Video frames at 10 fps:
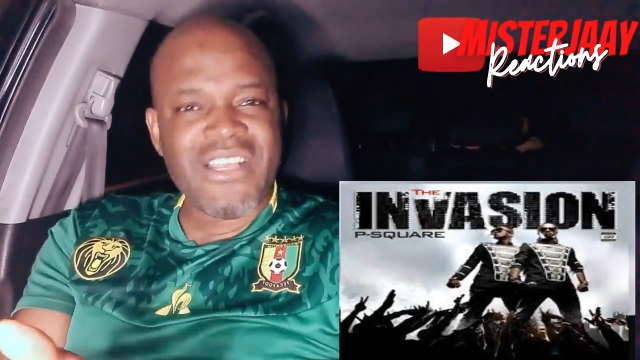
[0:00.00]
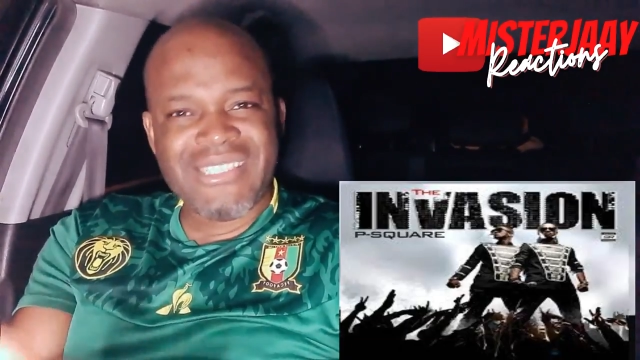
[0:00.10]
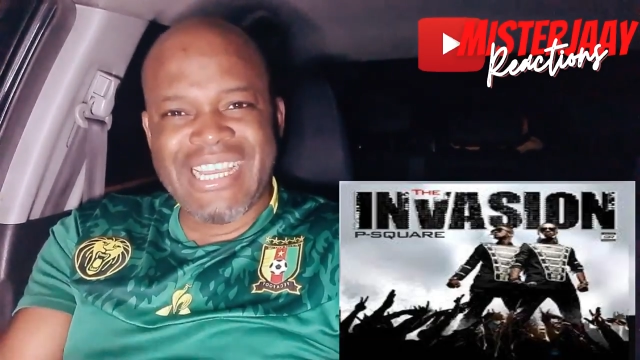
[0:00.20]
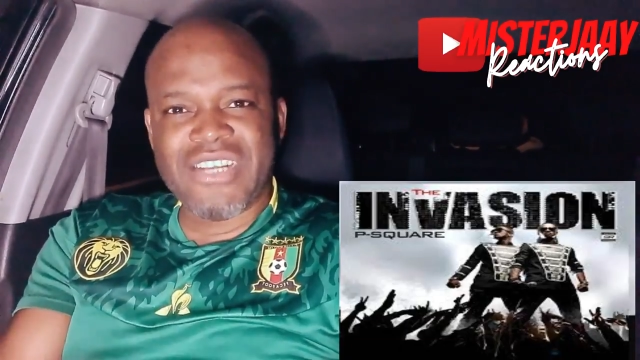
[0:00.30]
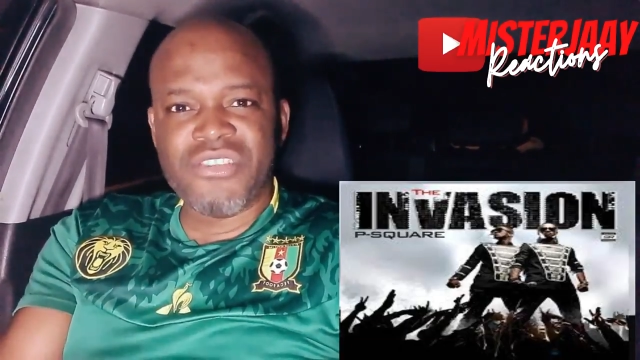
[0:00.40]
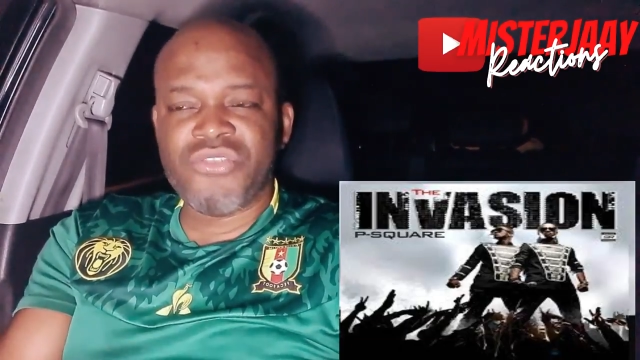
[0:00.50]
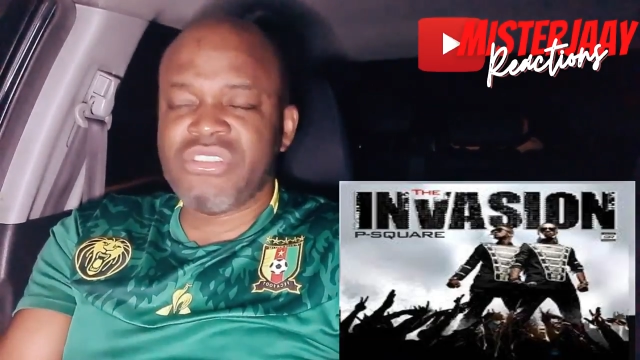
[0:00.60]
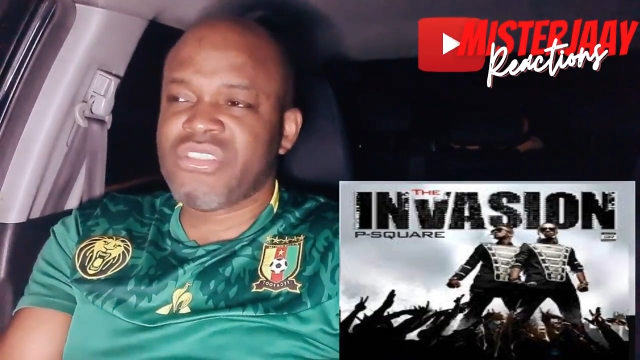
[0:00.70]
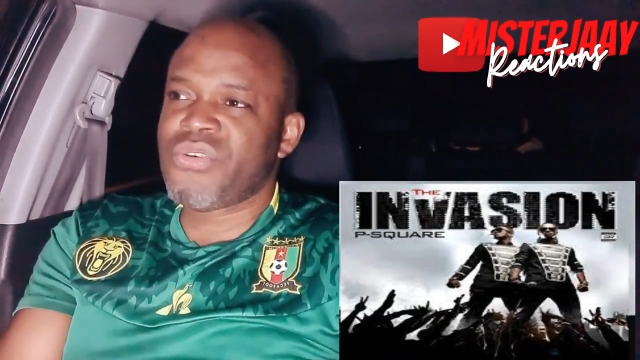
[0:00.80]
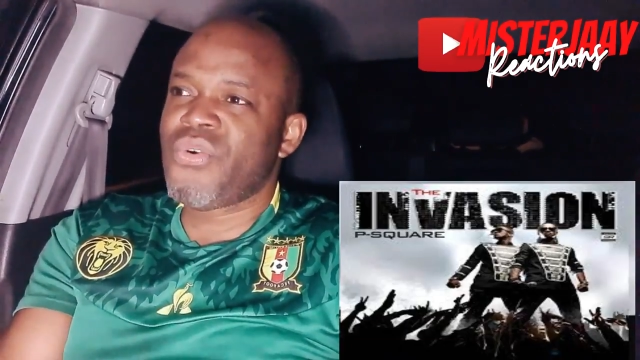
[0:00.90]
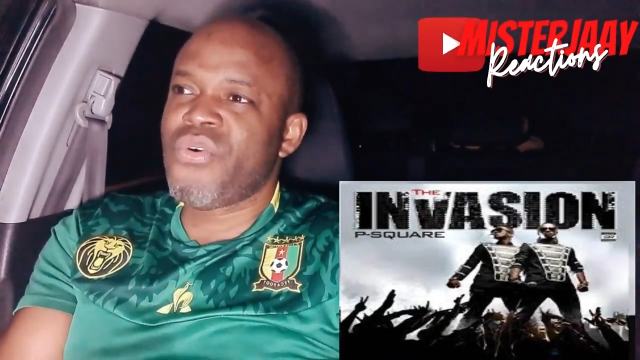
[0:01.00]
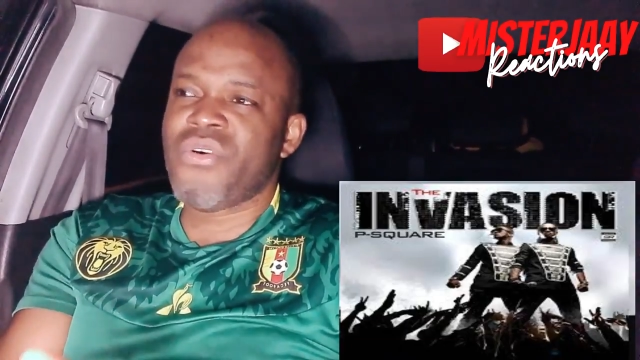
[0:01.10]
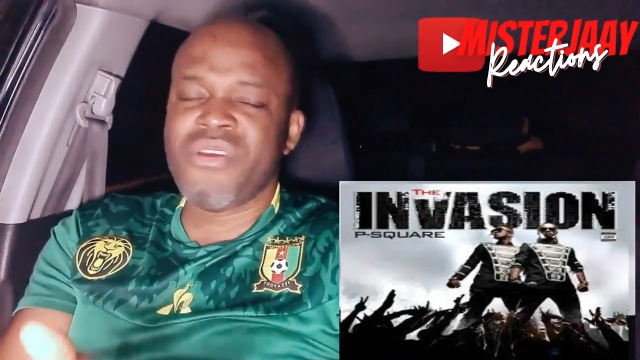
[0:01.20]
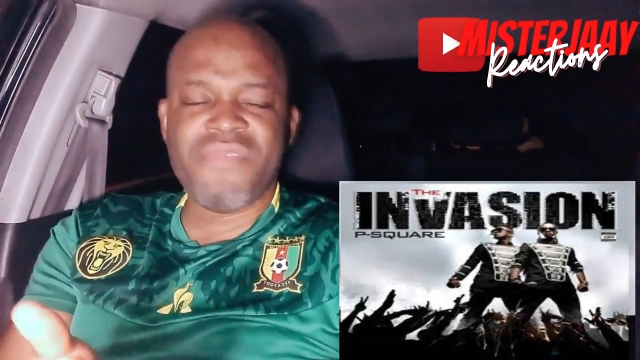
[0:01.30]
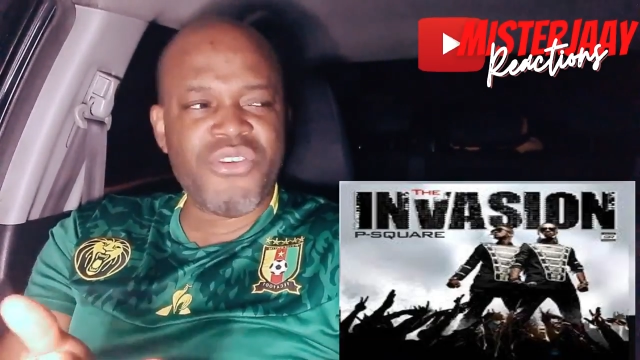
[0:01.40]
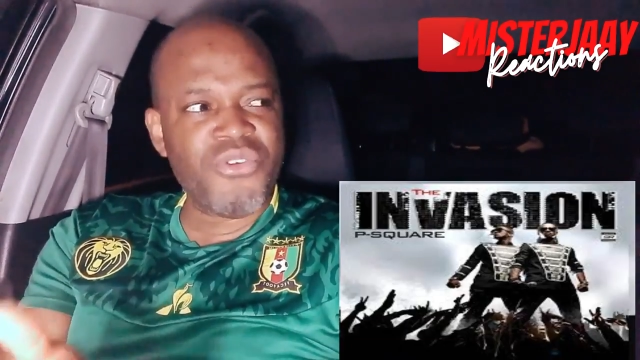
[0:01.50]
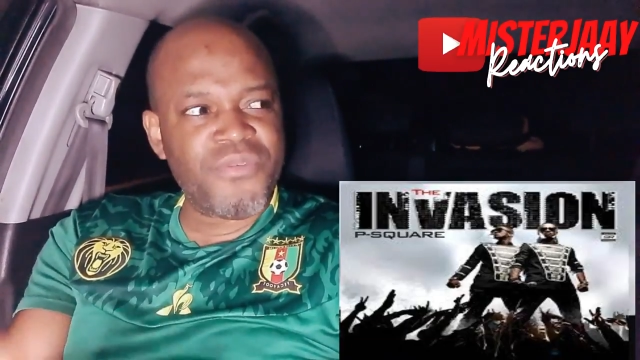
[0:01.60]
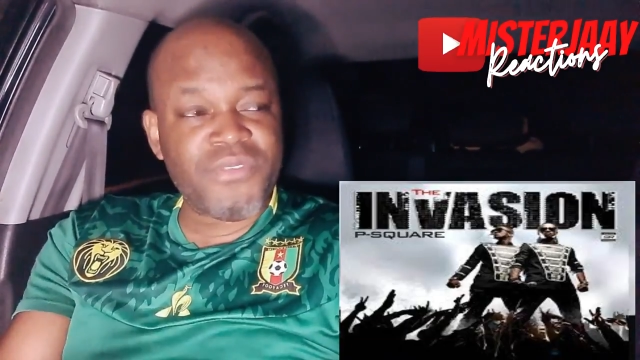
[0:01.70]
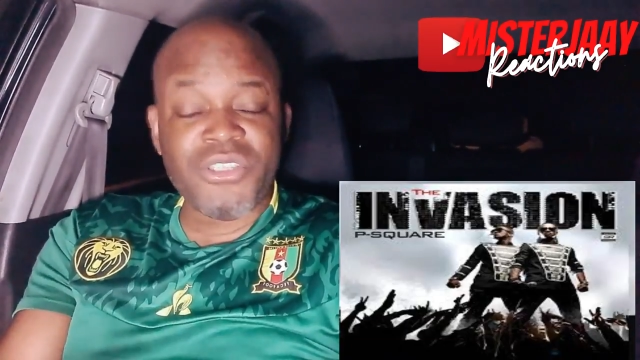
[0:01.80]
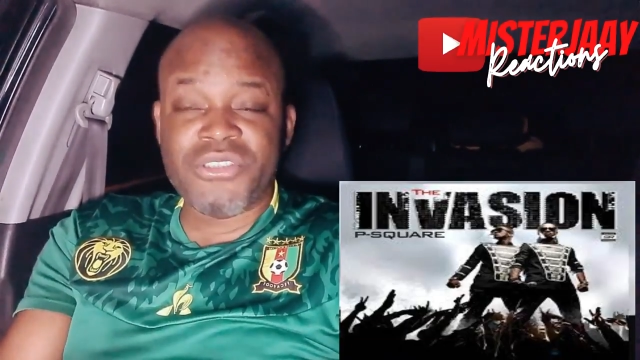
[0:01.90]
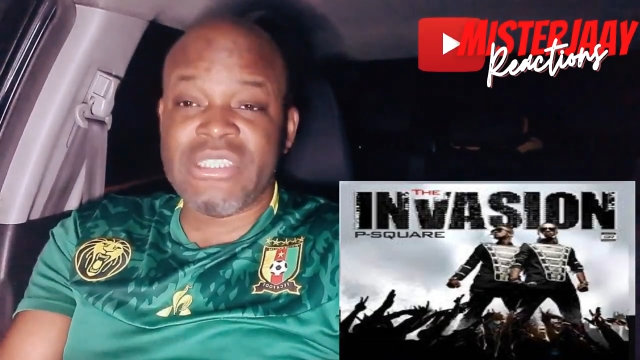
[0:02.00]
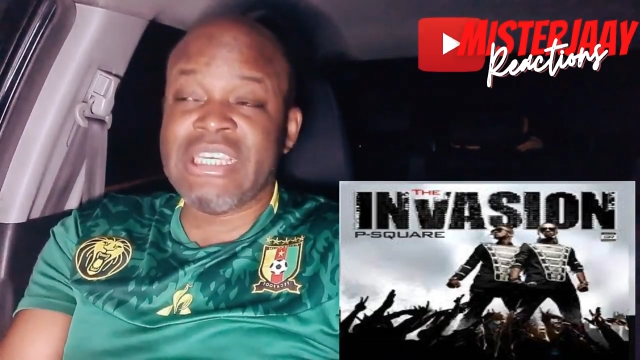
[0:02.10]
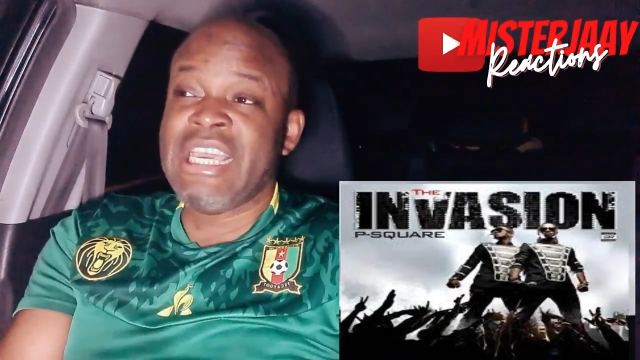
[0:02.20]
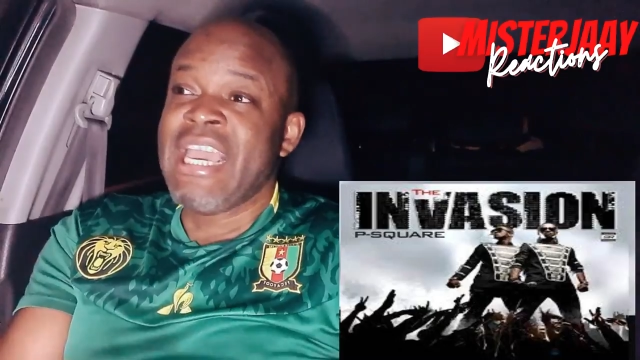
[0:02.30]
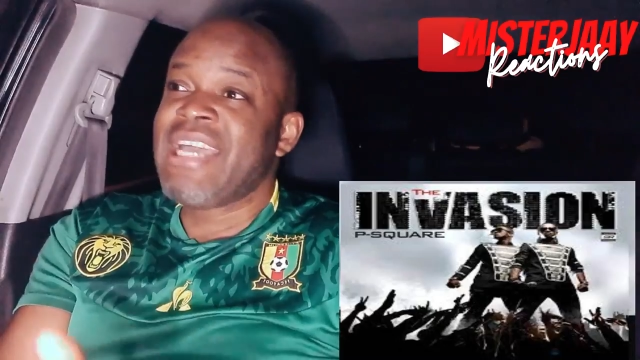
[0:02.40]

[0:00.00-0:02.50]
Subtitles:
secondary school or even university.